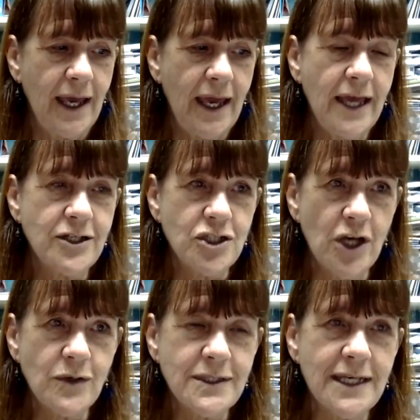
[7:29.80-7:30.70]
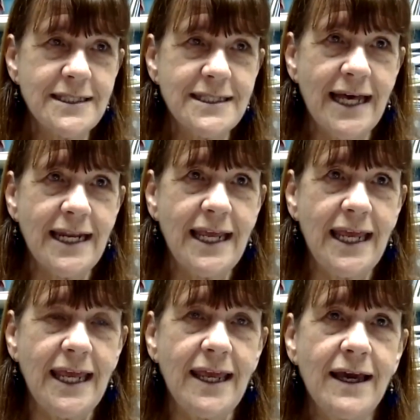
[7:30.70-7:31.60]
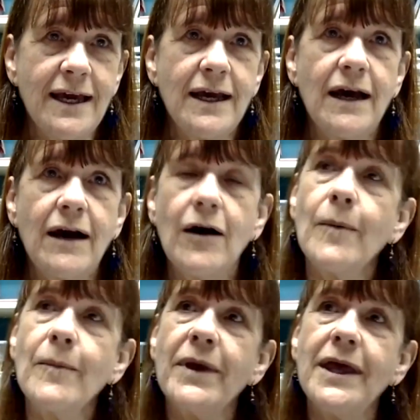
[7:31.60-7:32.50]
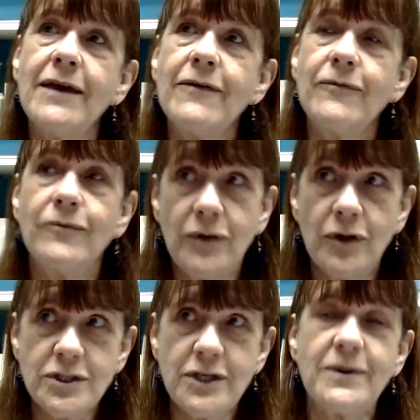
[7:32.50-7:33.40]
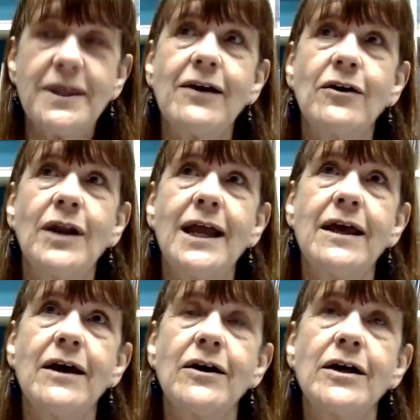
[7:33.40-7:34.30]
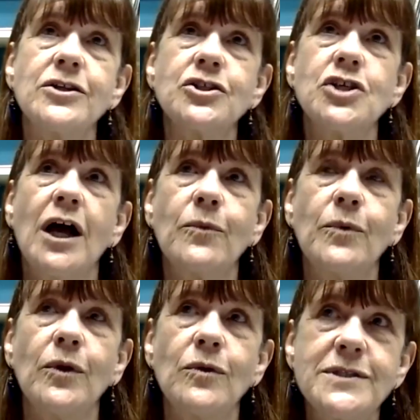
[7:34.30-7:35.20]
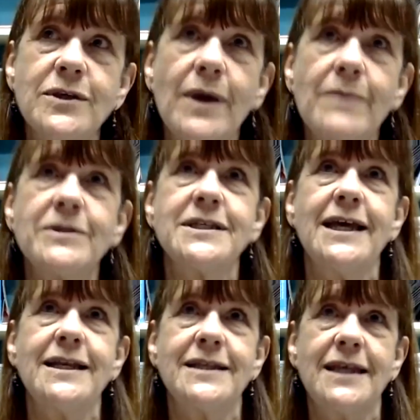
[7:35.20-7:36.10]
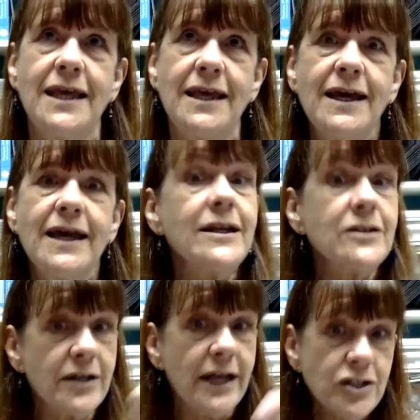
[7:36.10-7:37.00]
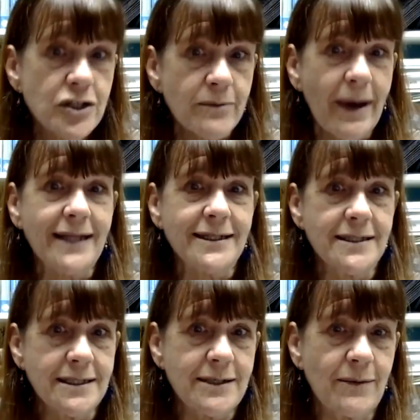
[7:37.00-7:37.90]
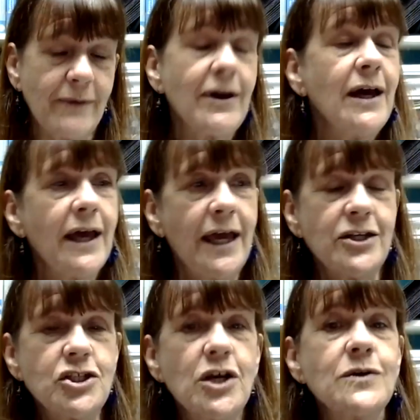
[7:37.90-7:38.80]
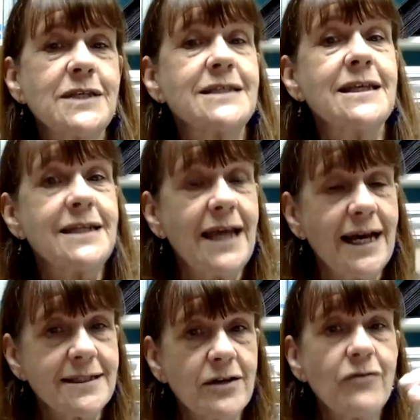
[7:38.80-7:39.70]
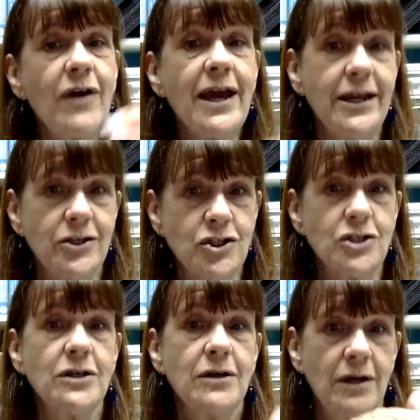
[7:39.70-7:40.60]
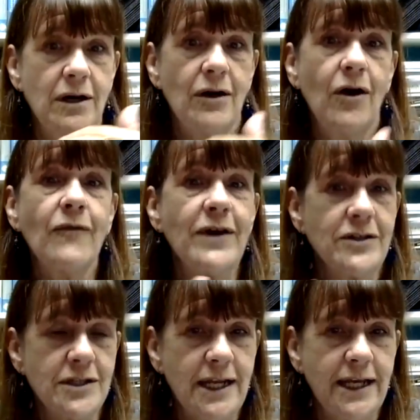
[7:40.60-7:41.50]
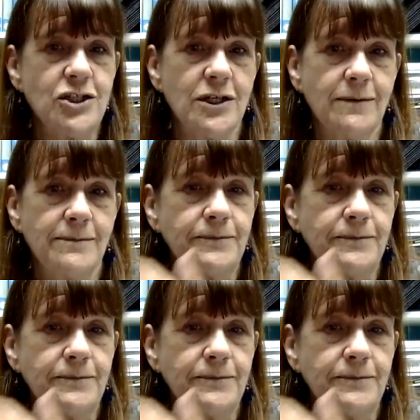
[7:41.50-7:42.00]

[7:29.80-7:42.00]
it shows us that he, um, it, usually with echolalia, the child will also imitate the intonation patterns. That it shows us that he has a range of intonation.